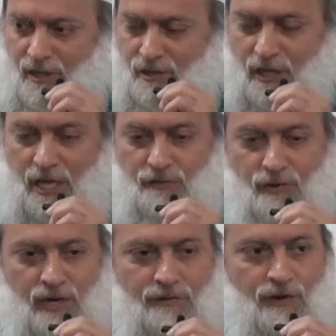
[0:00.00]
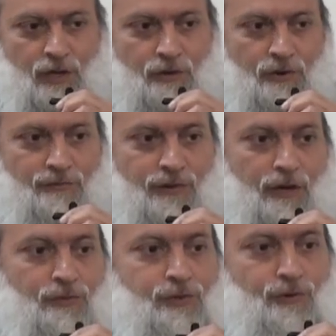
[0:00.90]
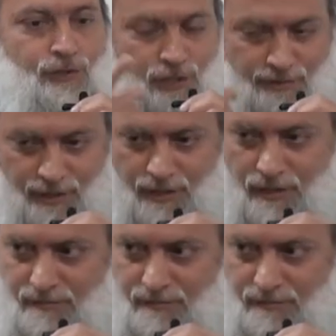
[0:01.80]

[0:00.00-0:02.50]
slave whatever he revealed through Jibreel.